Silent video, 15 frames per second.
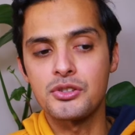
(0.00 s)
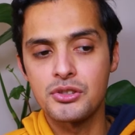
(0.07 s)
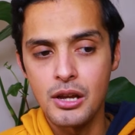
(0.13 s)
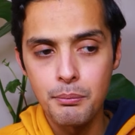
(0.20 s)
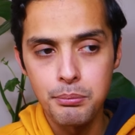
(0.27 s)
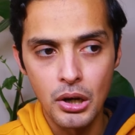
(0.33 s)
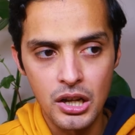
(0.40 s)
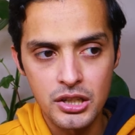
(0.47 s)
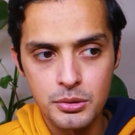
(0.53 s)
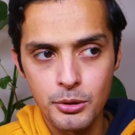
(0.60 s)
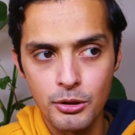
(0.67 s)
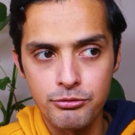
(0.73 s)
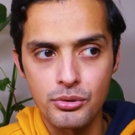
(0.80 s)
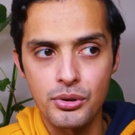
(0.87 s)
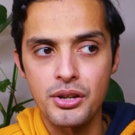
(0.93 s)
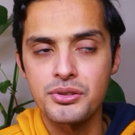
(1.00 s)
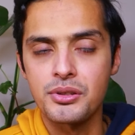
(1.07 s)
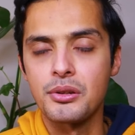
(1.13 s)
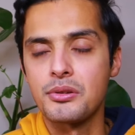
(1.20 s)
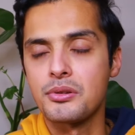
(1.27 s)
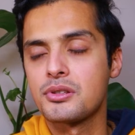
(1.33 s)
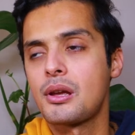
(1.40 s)
It's not possible for us
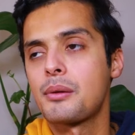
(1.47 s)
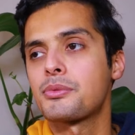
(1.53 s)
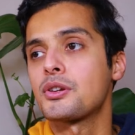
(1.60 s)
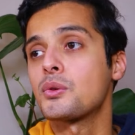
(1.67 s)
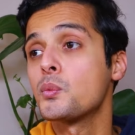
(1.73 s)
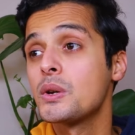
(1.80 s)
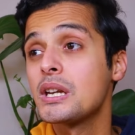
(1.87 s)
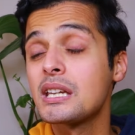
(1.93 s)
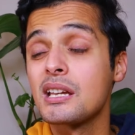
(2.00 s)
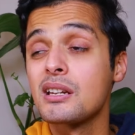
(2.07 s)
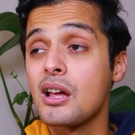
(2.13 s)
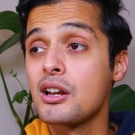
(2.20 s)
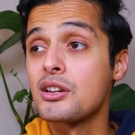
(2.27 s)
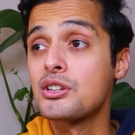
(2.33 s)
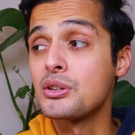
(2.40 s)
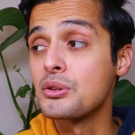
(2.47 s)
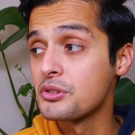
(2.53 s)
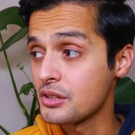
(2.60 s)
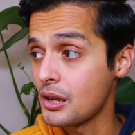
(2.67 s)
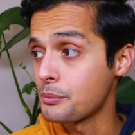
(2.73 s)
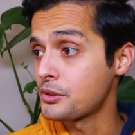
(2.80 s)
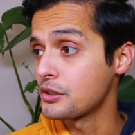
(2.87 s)
to do something. We cannot do
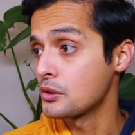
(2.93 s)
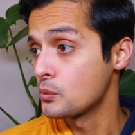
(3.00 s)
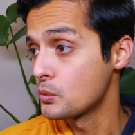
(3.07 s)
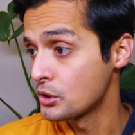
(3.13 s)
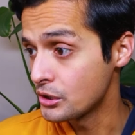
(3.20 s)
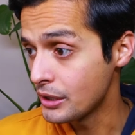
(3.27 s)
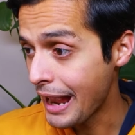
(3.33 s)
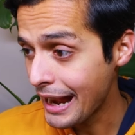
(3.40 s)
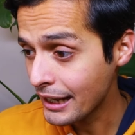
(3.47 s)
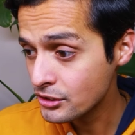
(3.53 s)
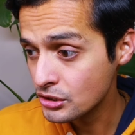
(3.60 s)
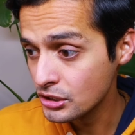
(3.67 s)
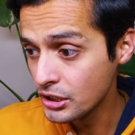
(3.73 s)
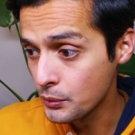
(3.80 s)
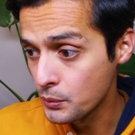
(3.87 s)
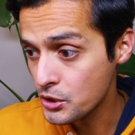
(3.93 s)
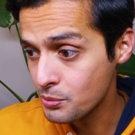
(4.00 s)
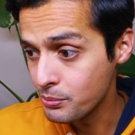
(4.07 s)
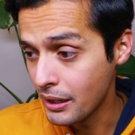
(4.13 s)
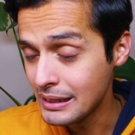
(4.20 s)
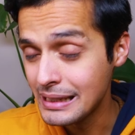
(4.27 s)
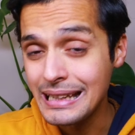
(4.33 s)
something. We're actually
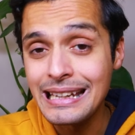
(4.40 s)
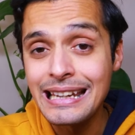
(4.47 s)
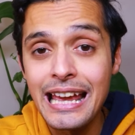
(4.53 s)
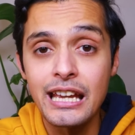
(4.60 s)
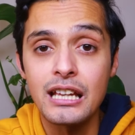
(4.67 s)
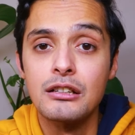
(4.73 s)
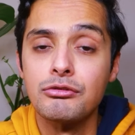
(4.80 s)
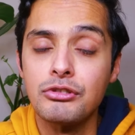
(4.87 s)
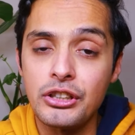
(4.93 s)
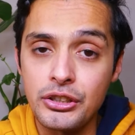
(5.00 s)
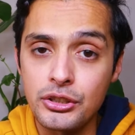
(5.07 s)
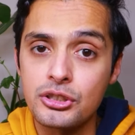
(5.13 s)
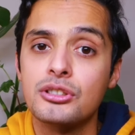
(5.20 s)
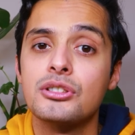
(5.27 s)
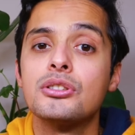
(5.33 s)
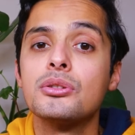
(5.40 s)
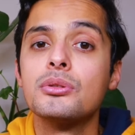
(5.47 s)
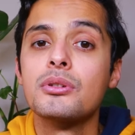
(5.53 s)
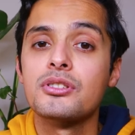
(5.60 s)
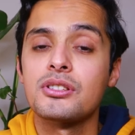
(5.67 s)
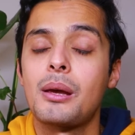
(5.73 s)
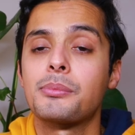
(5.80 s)
responding negatively
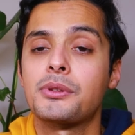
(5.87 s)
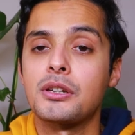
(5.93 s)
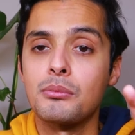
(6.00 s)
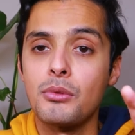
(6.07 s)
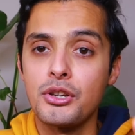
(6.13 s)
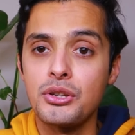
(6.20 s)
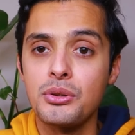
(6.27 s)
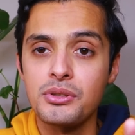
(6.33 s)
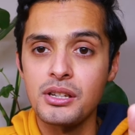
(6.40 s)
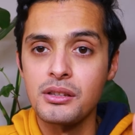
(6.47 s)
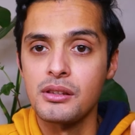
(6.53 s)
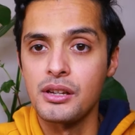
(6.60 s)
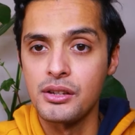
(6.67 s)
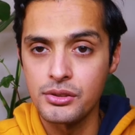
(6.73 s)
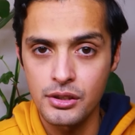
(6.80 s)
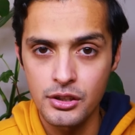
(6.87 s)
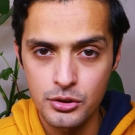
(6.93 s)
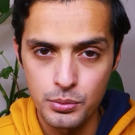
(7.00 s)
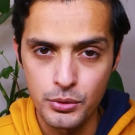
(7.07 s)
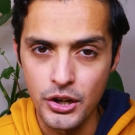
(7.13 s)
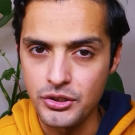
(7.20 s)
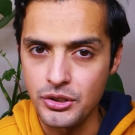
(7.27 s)
to something by using this
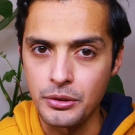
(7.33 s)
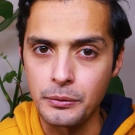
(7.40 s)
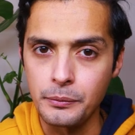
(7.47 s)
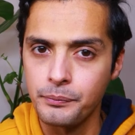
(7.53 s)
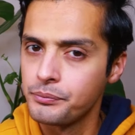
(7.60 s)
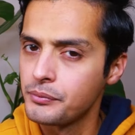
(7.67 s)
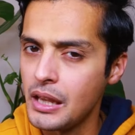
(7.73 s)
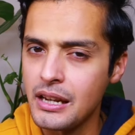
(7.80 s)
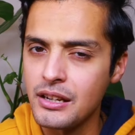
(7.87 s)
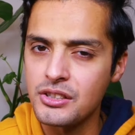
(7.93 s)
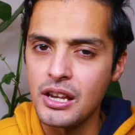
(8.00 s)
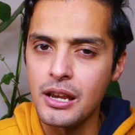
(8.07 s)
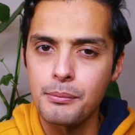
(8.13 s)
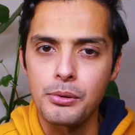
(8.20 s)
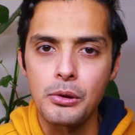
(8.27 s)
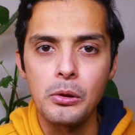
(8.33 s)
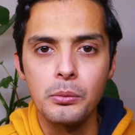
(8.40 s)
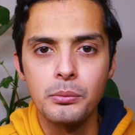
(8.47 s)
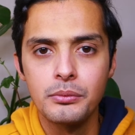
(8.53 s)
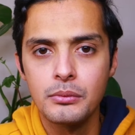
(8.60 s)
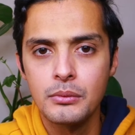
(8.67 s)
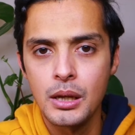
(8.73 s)
expression. An
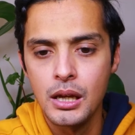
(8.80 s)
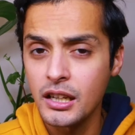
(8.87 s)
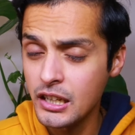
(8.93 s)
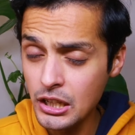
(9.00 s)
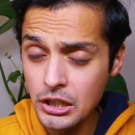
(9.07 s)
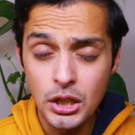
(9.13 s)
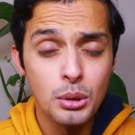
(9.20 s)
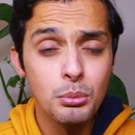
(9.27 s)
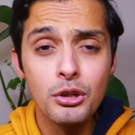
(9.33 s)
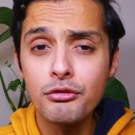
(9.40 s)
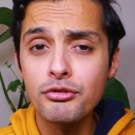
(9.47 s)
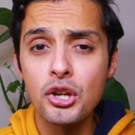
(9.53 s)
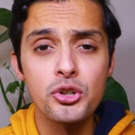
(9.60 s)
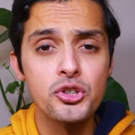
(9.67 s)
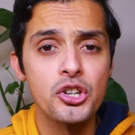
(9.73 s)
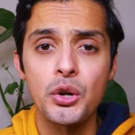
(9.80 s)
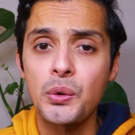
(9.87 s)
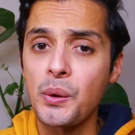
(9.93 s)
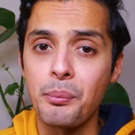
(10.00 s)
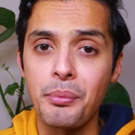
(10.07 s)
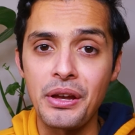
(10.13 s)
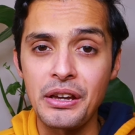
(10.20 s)
example: can you move your
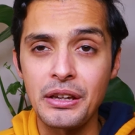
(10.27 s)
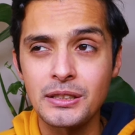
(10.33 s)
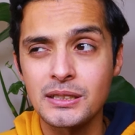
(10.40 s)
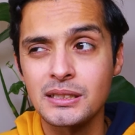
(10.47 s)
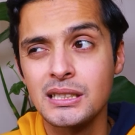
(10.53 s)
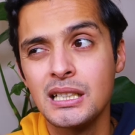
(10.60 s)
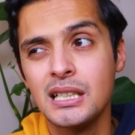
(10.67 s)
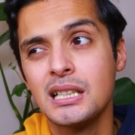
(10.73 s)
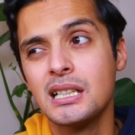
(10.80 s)
chair a bit?